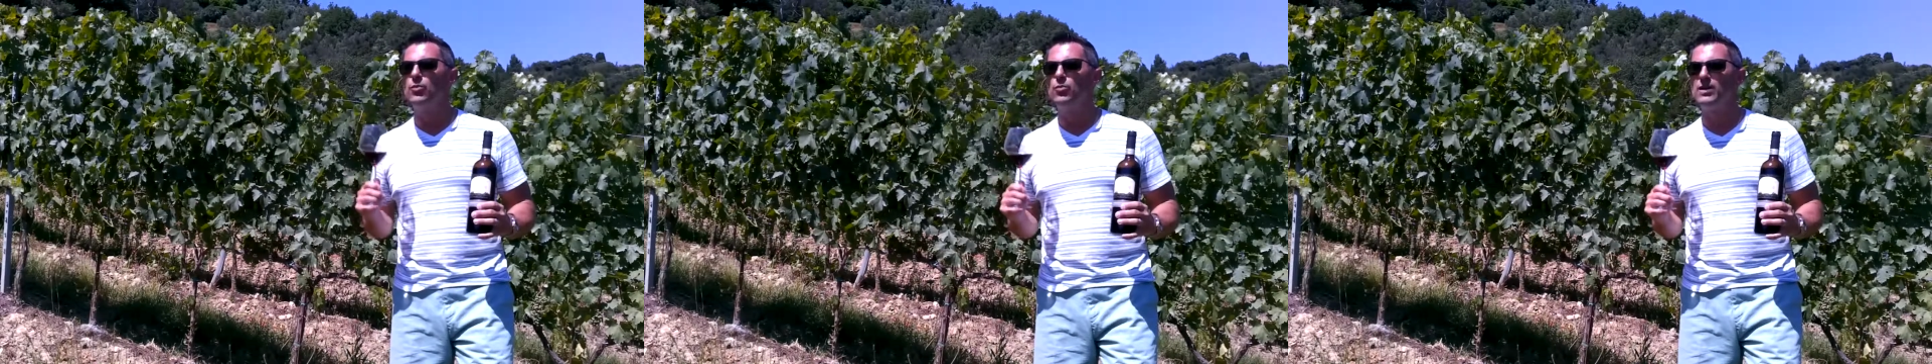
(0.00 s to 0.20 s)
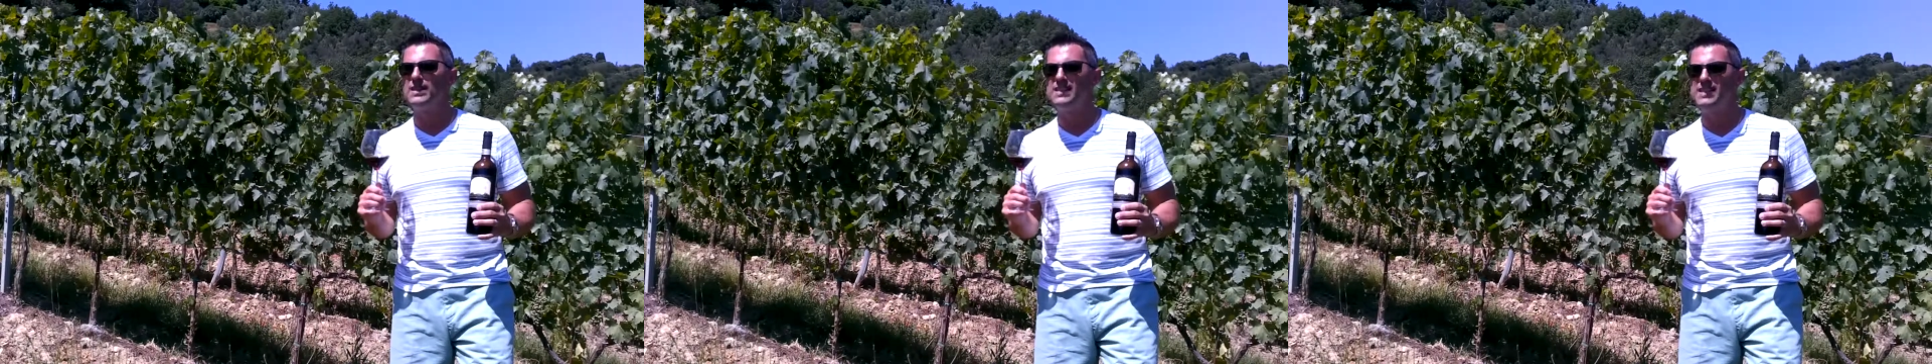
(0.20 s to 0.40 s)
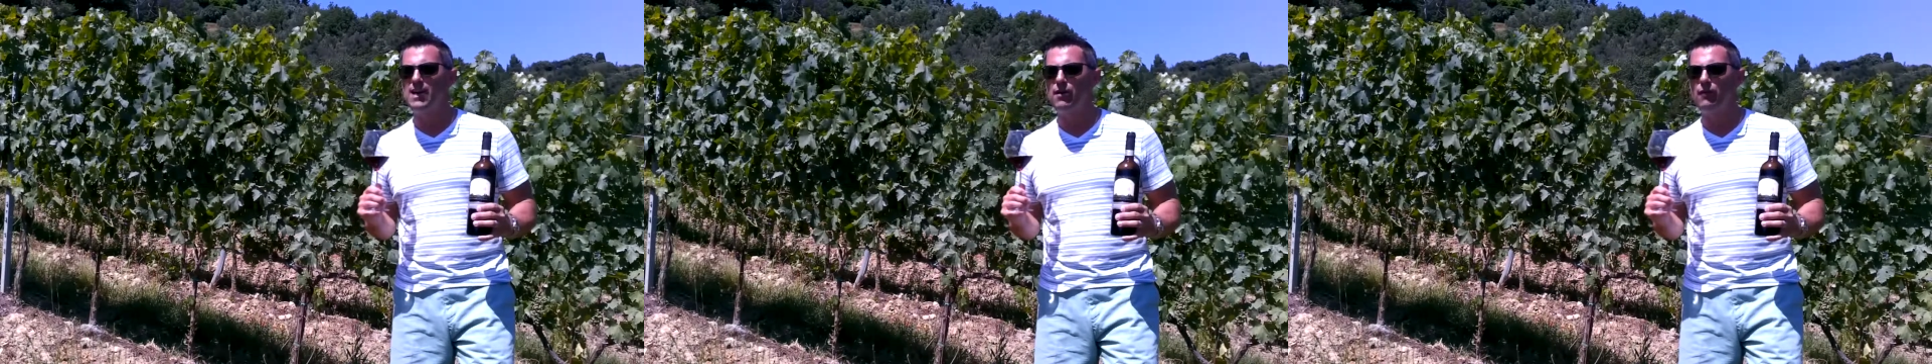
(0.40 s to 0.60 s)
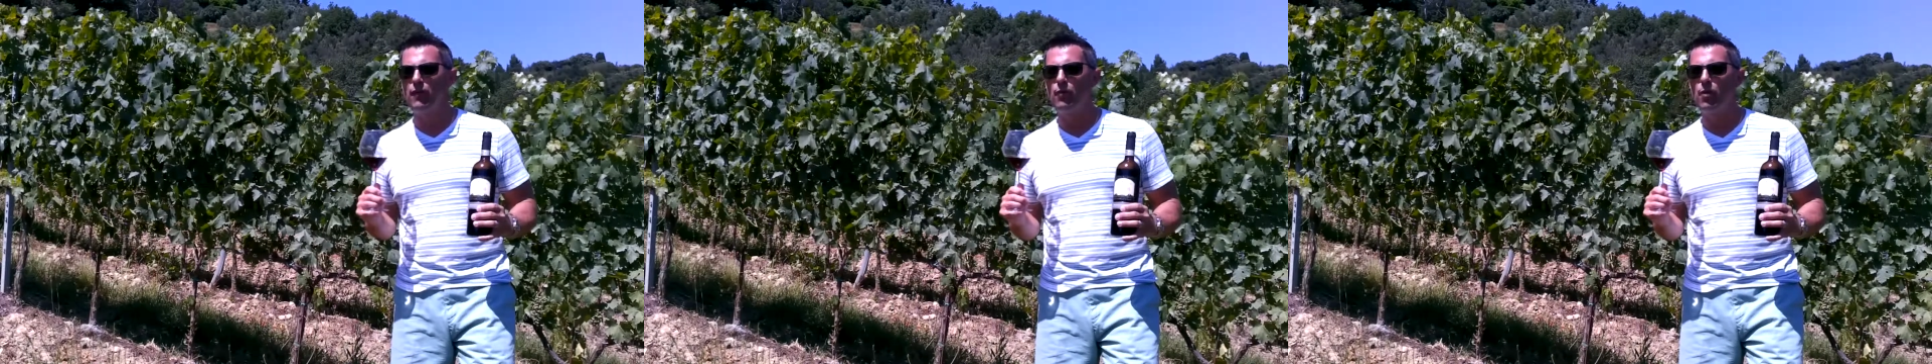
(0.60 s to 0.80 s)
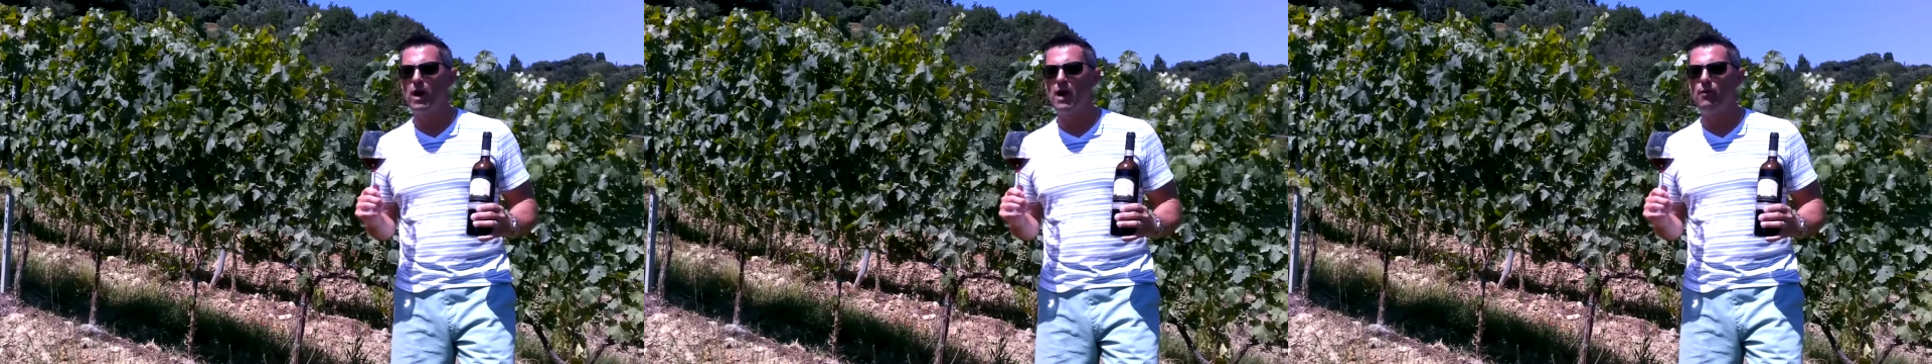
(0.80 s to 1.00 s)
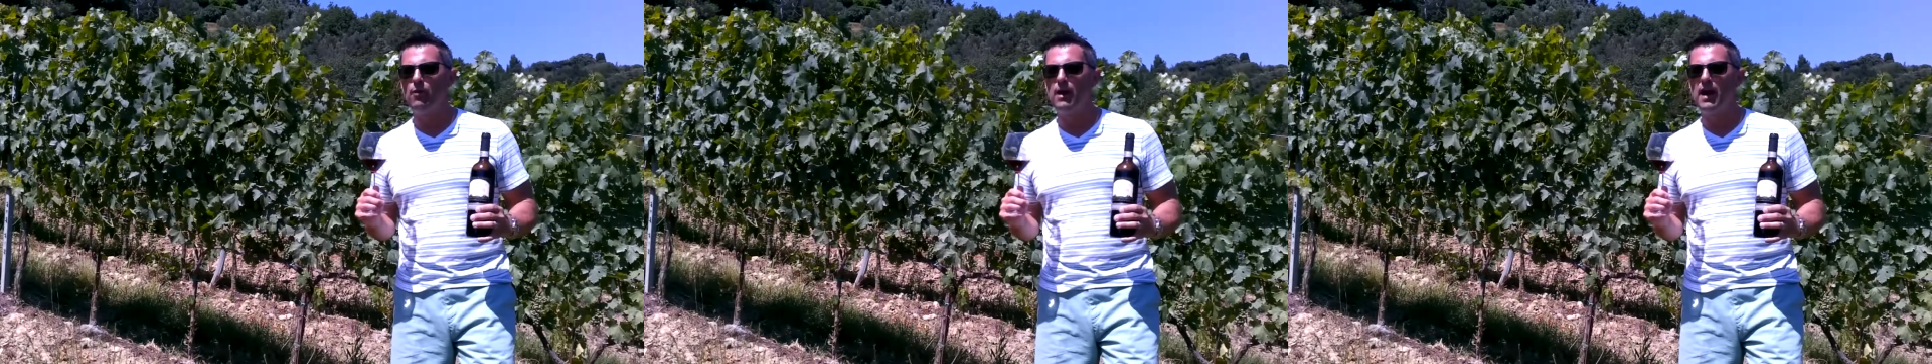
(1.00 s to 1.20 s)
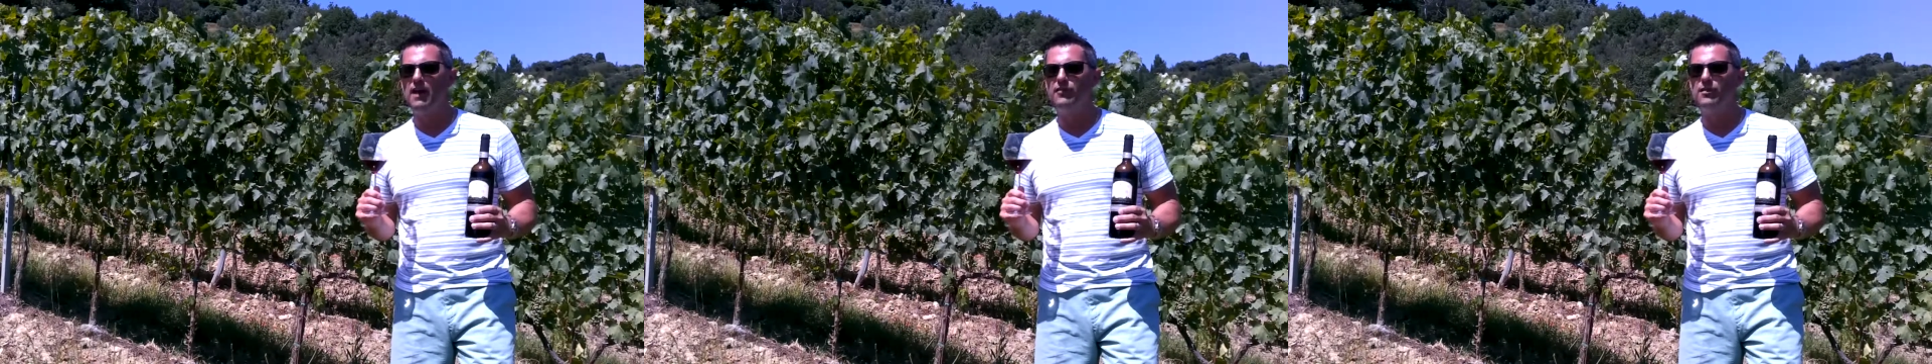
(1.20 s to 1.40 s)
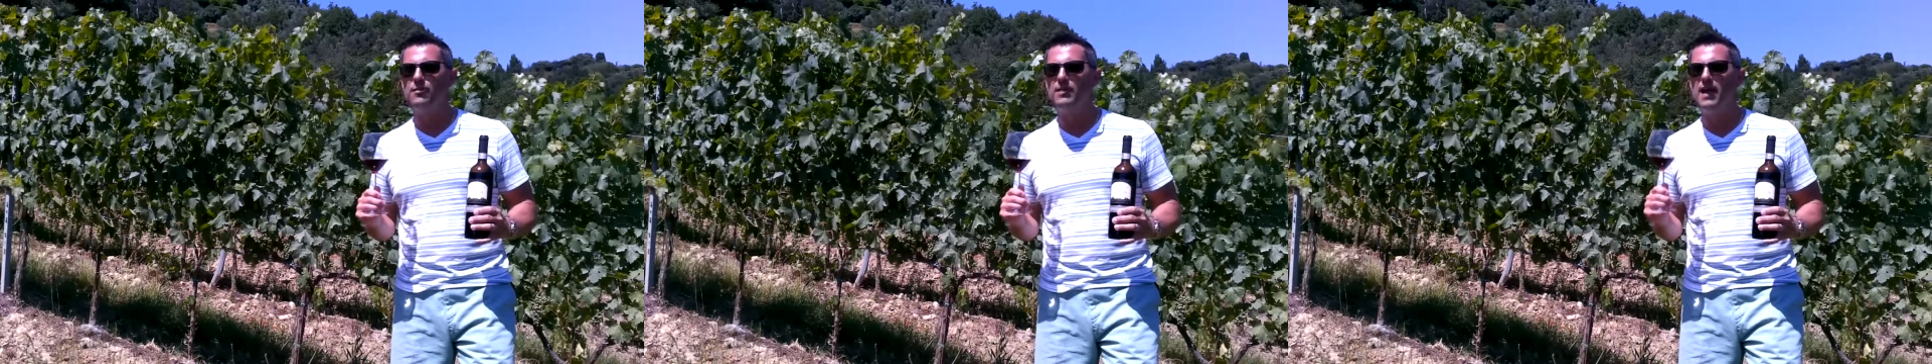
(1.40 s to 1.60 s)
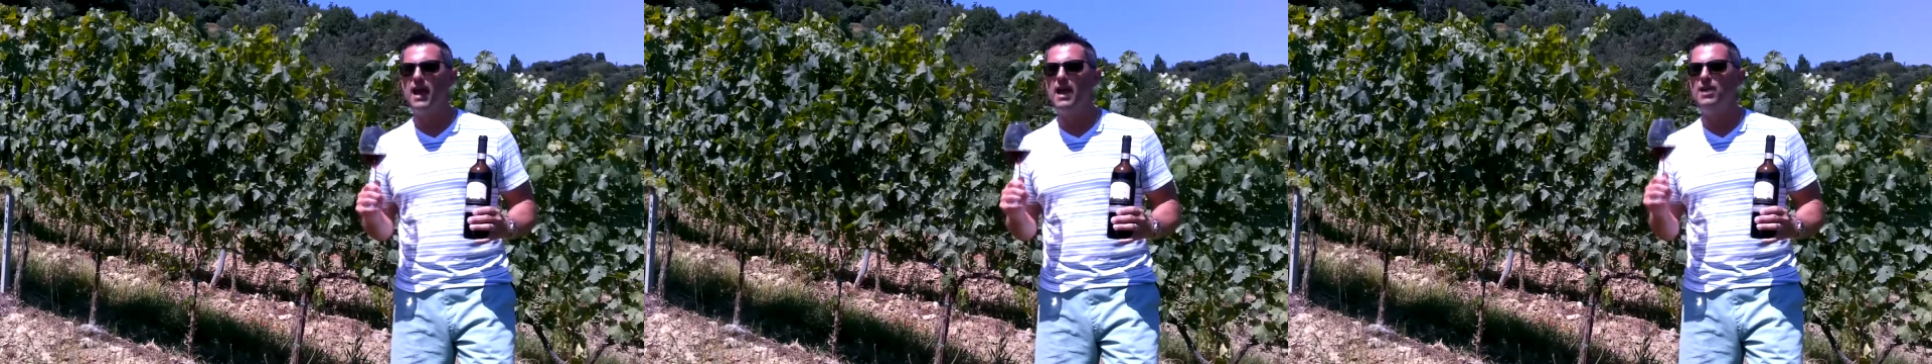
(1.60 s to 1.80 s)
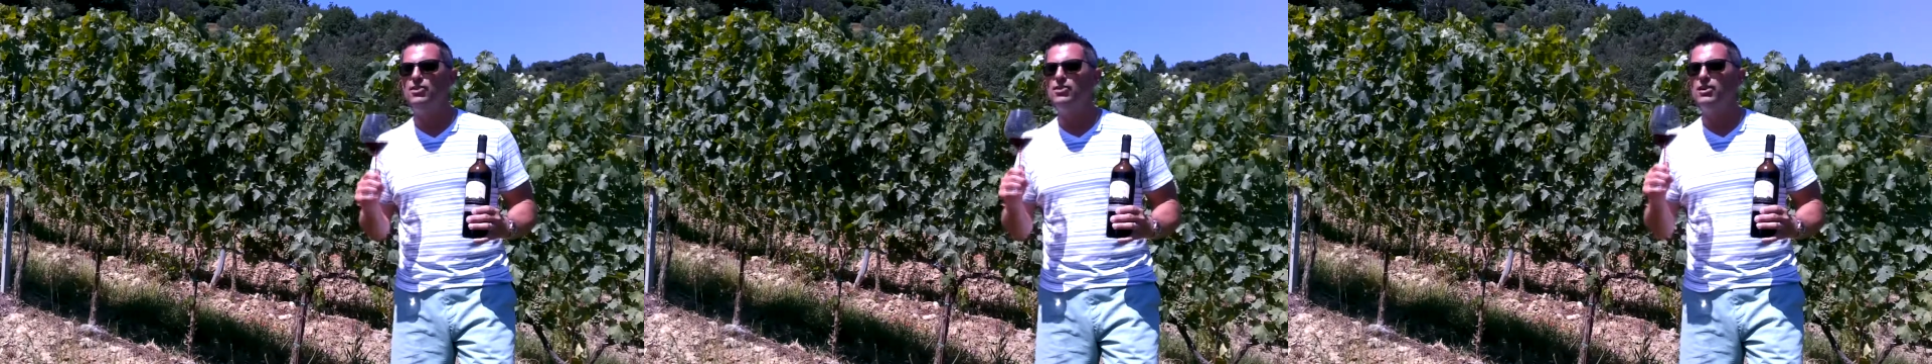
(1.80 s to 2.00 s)
Reserva wine would have to be
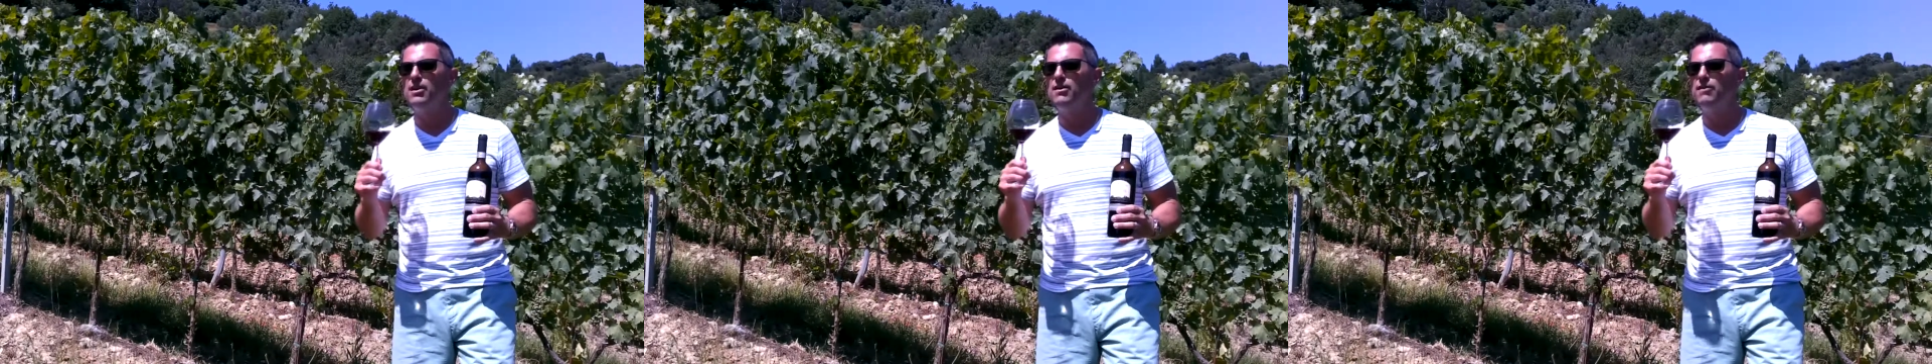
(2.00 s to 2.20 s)
aged